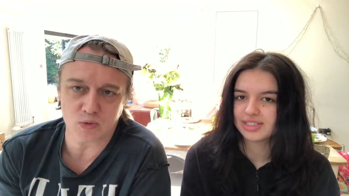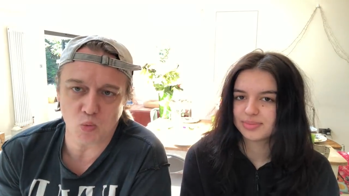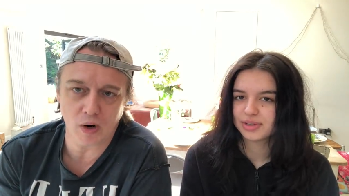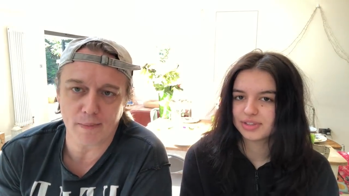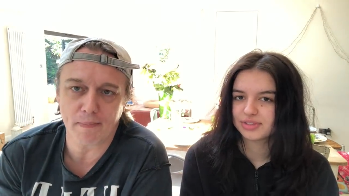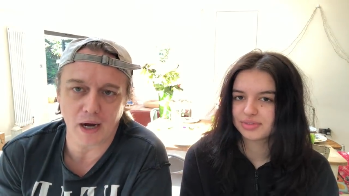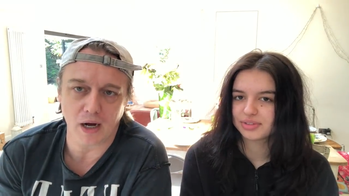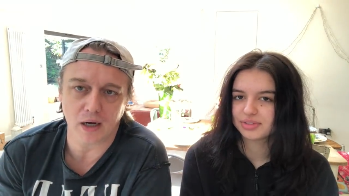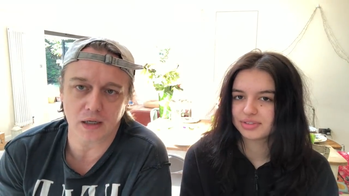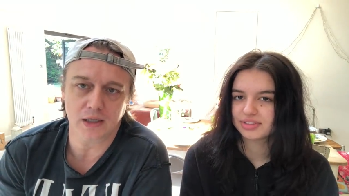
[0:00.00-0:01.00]
Speaker 1: and white beautiful.
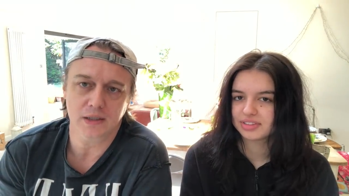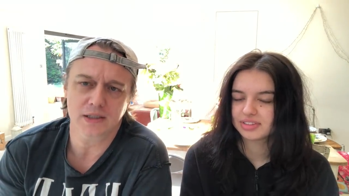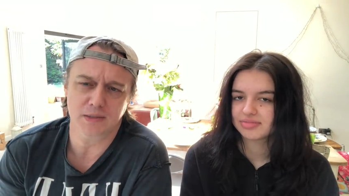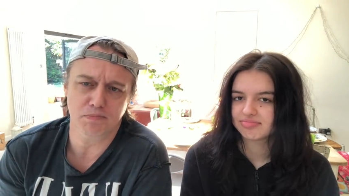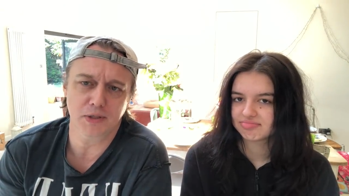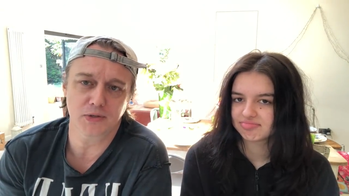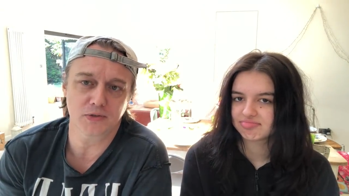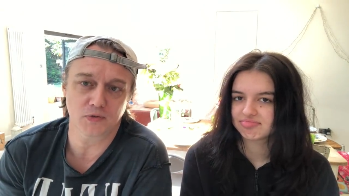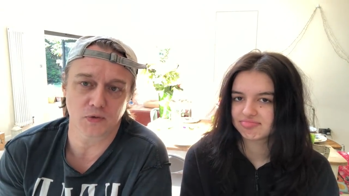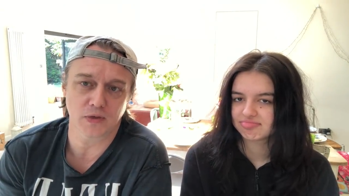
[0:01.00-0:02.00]
bark. It's a
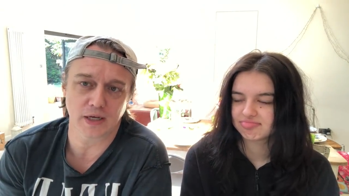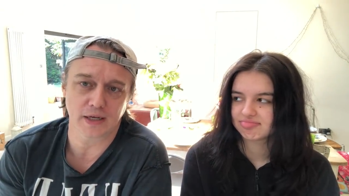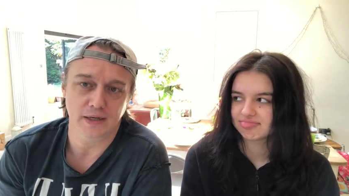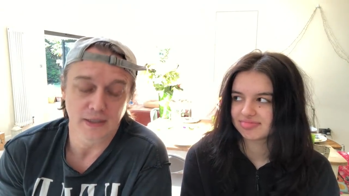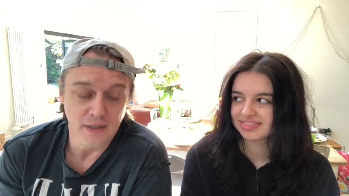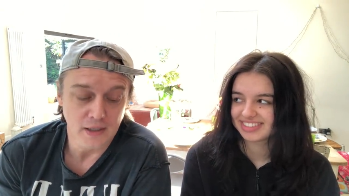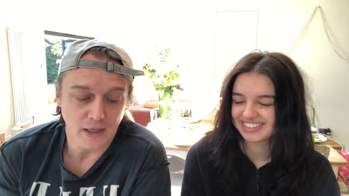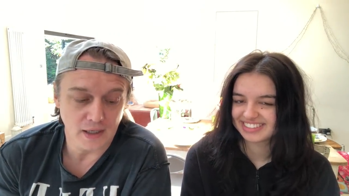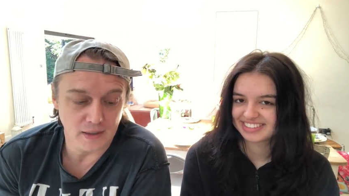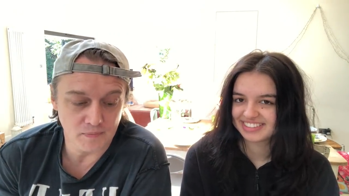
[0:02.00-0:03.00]
beautiful thing.
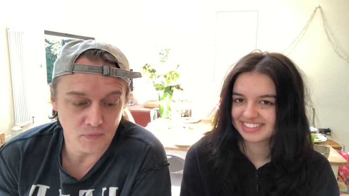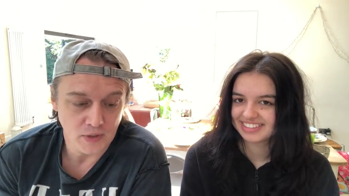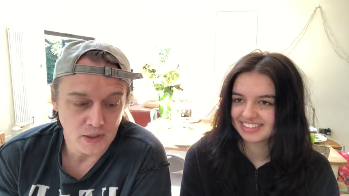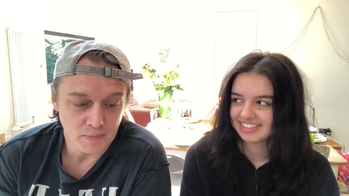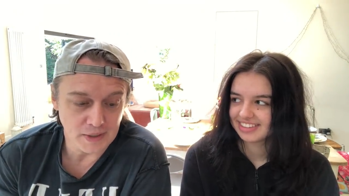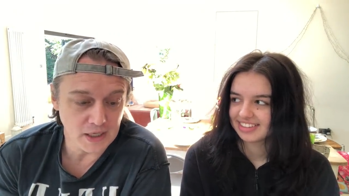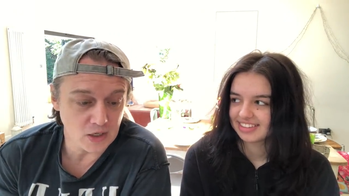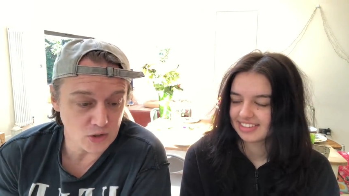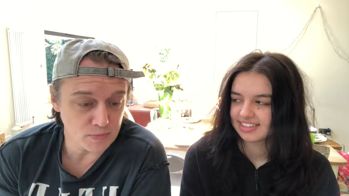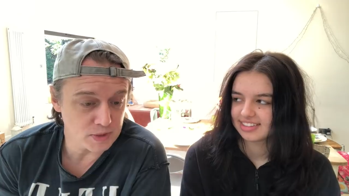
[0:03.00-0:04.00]
Um, but he
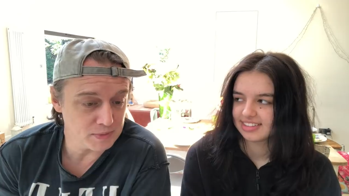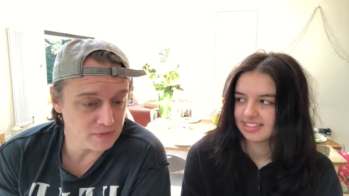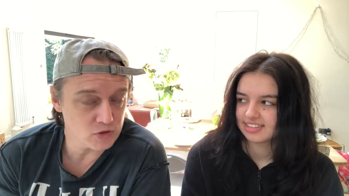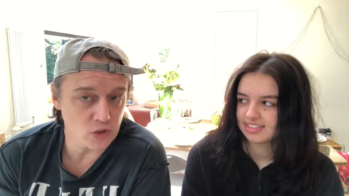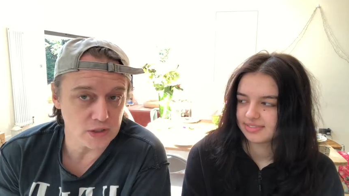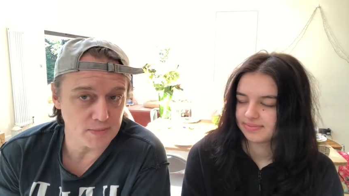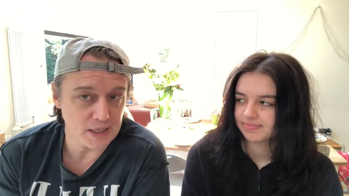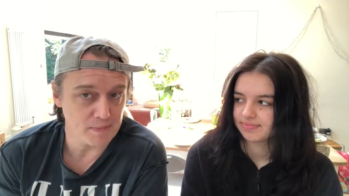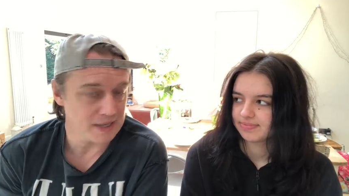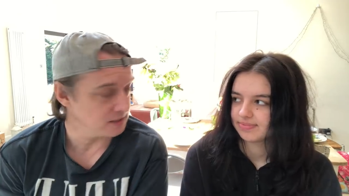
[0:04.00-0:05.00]
goes up to him and even tries to
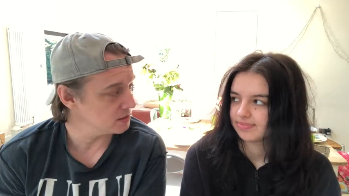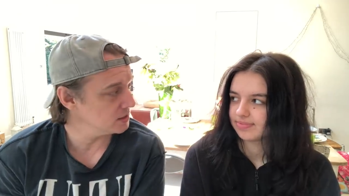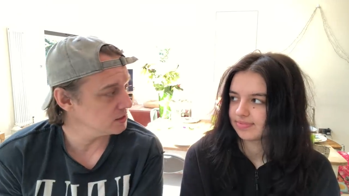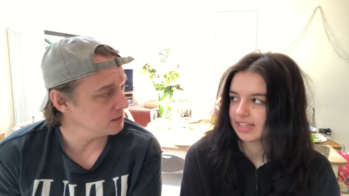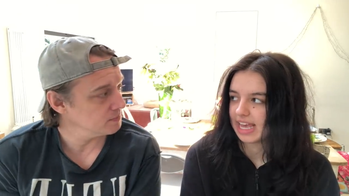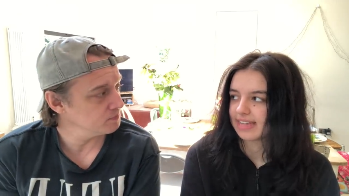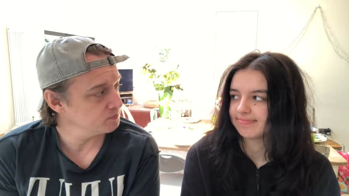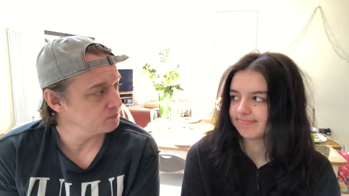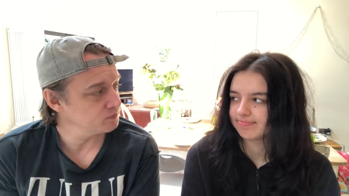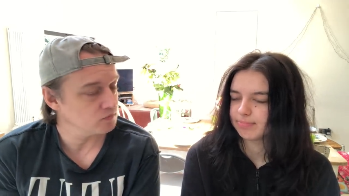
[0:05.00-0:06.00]
make amends, doesn't he? Yeah.
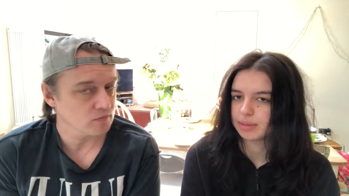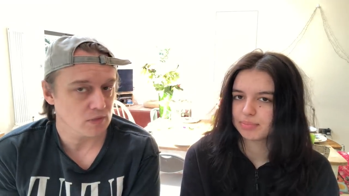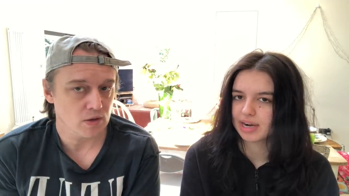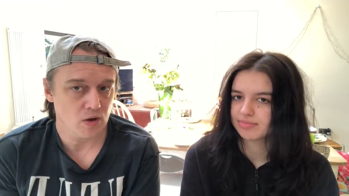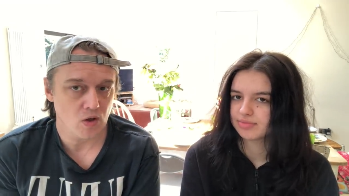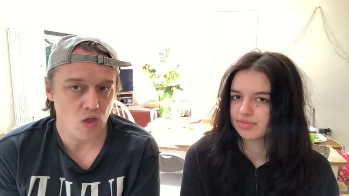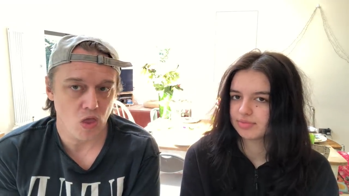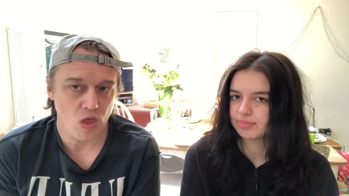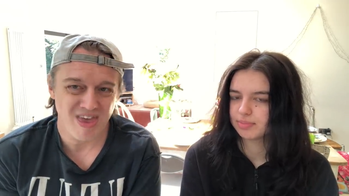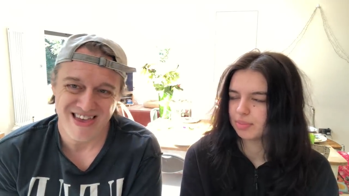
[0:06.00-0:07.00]
Speaker 2: But Brad,
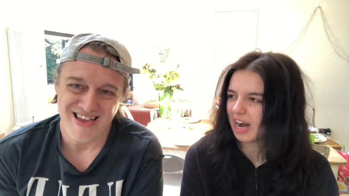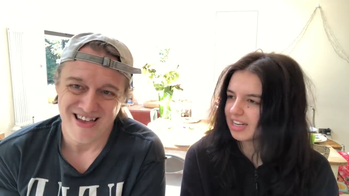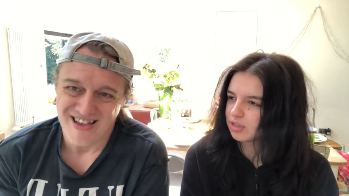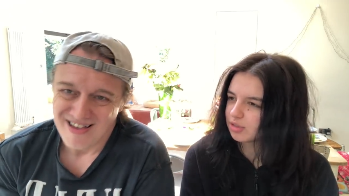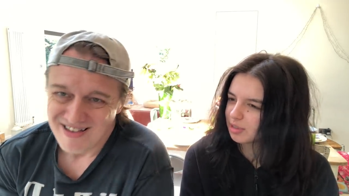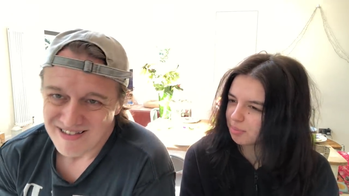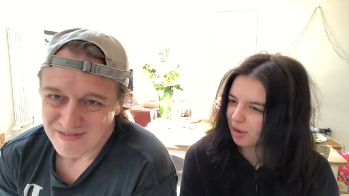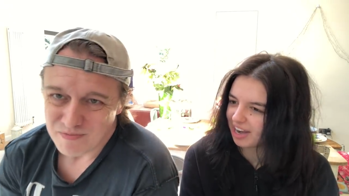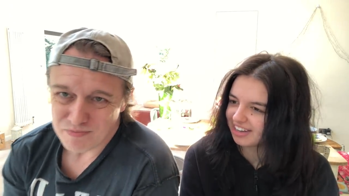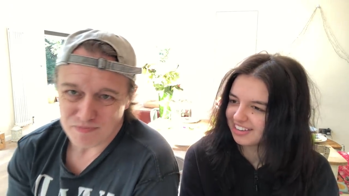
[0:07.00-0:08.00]
Brad, or is it
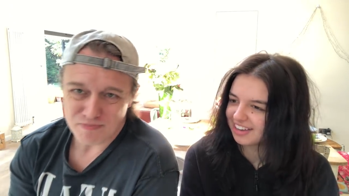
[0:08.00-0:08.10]
Bran?